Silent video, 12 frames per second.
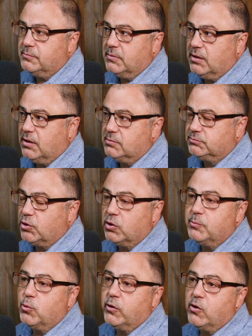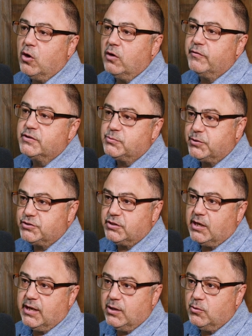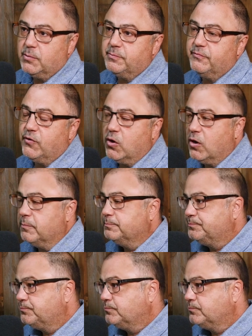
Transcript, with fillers: um, Early Morning Harvest, which is an Iowa farm.